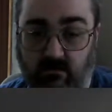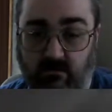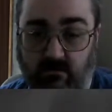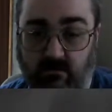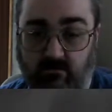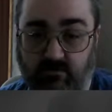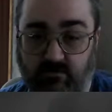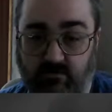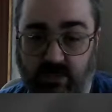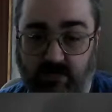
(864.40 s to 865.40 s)
I'm trying to
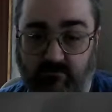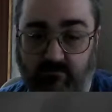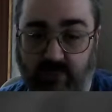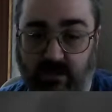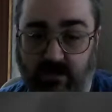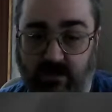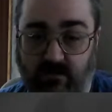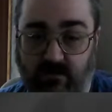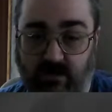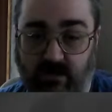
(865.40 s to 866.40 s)
aim for that
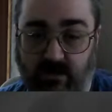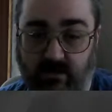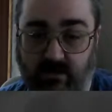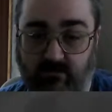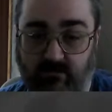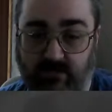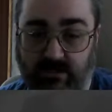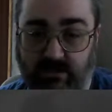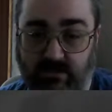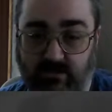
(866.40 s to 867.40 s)
area. That looks less
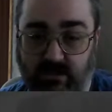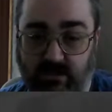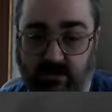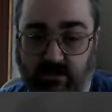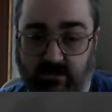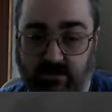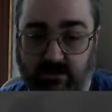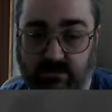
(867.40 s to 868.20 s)
lumpy than the other bits.